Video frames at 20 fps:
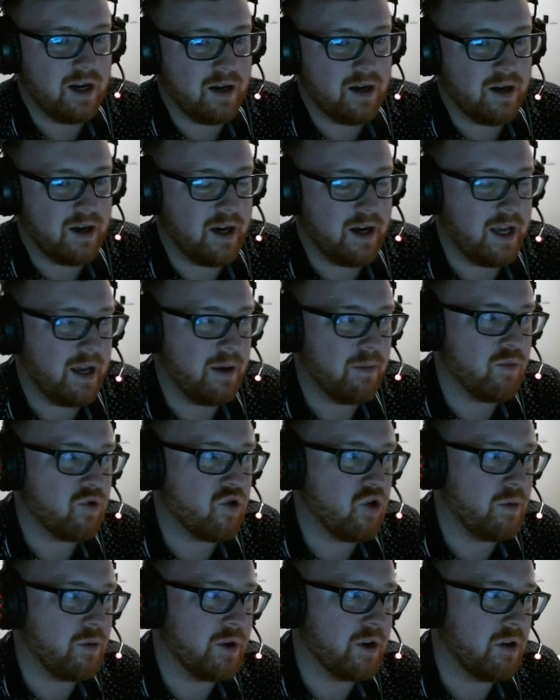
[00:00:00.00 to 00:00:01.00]
I am
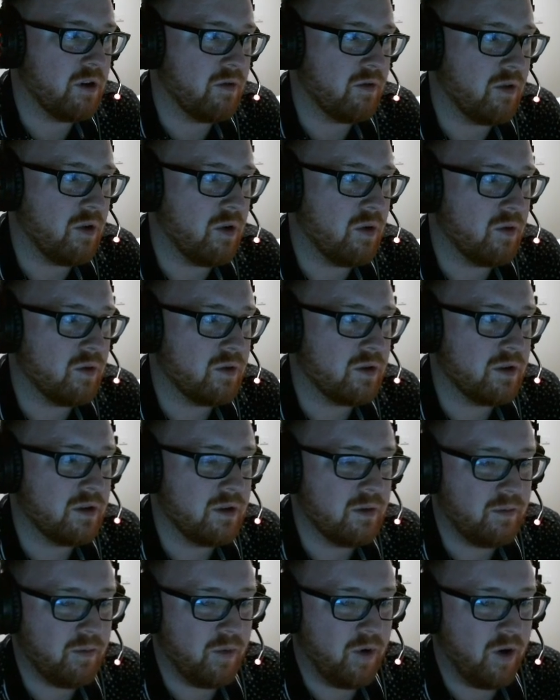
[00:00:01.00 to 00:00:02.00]
probably going to fold,
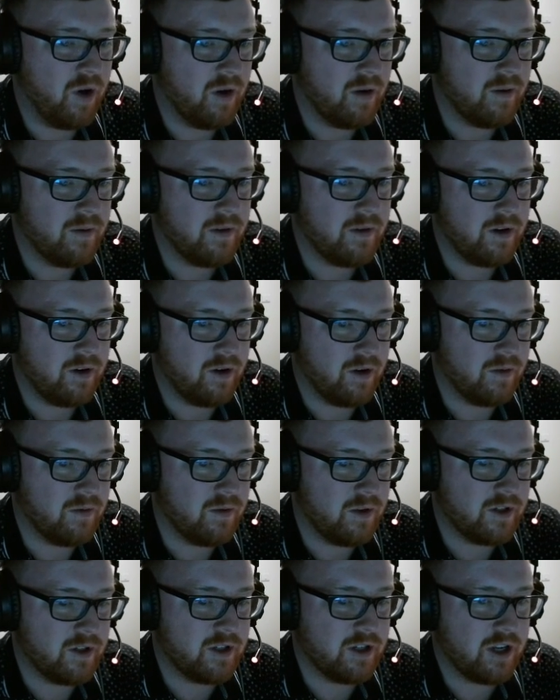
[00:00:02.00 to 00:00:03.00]
but you know,
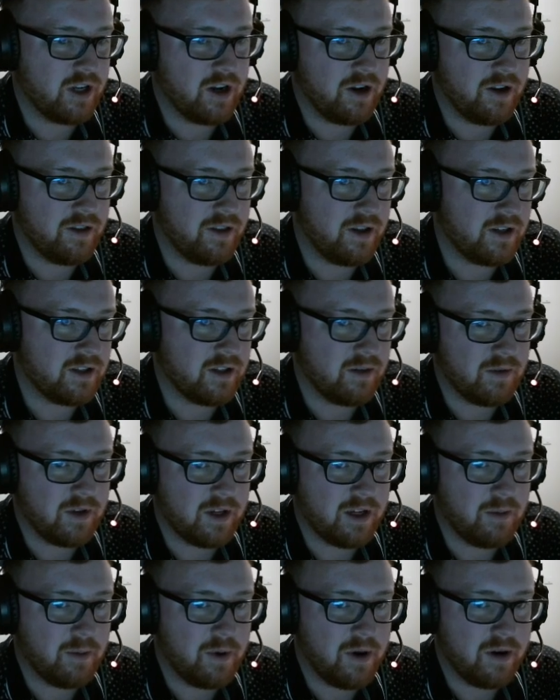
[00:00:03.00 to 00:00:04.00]
these are the kind of things I'm thinking
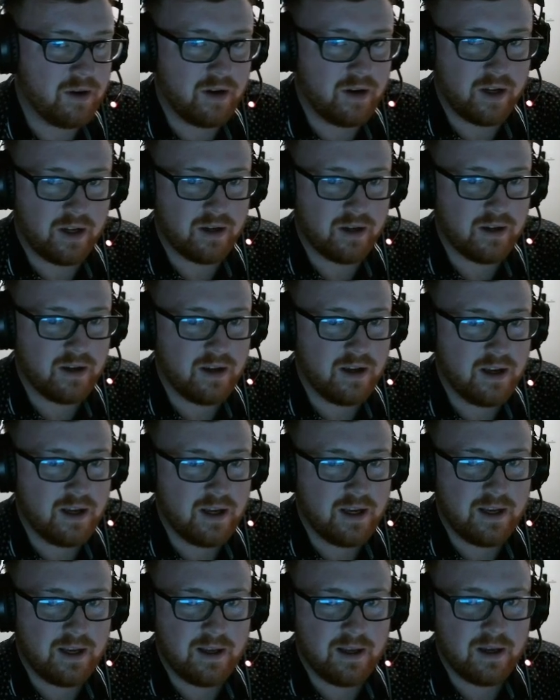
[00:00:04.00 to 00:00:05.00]
about. Like,
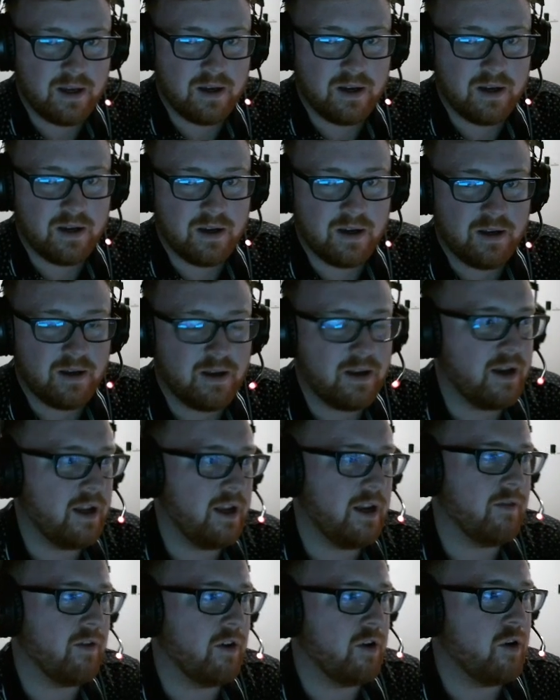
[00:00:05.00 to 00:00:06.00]
and
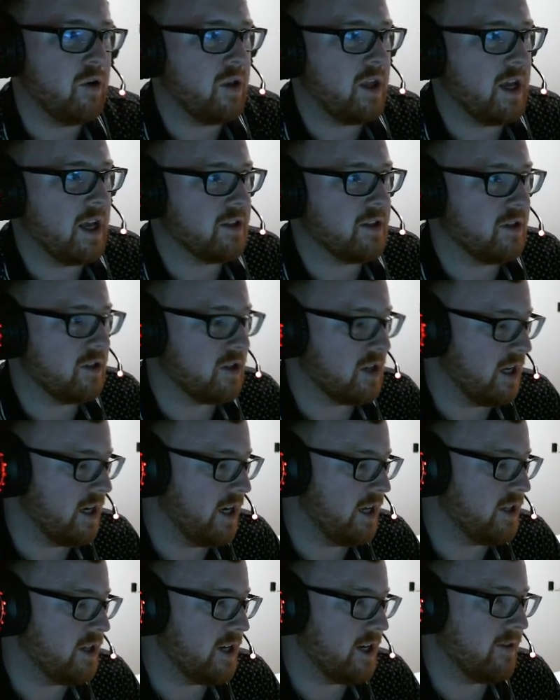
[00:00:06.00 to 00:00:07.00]
if I knew the answers clearly
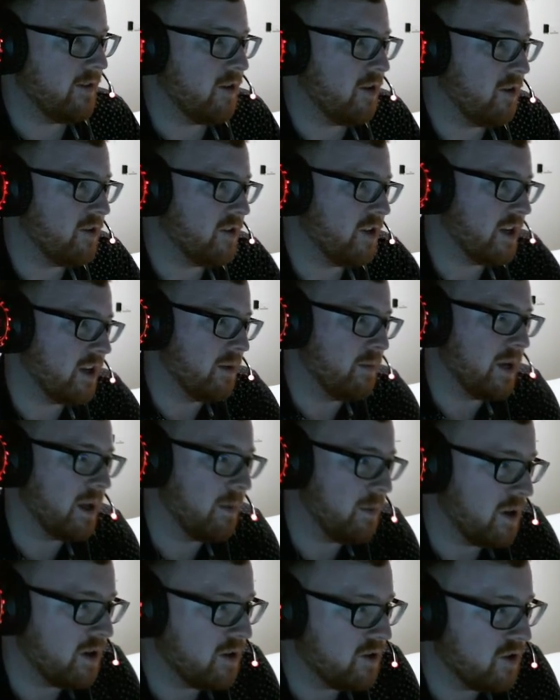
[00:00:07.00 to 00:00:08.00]
to any of those, then I can make a
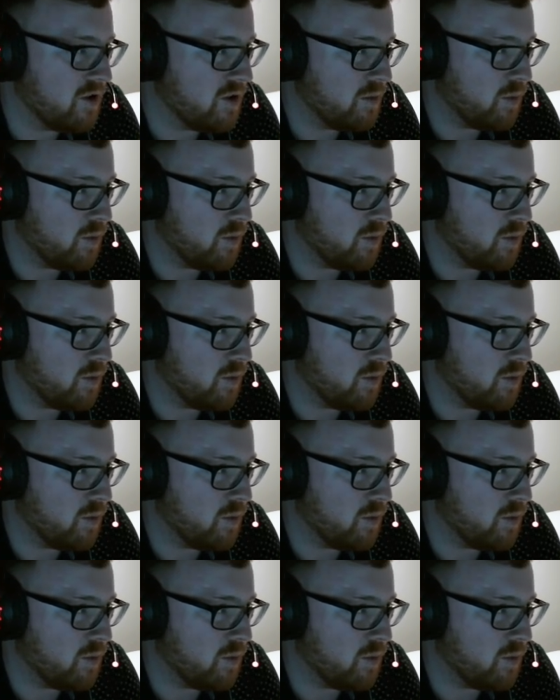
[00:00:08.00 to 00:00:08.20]
better decision.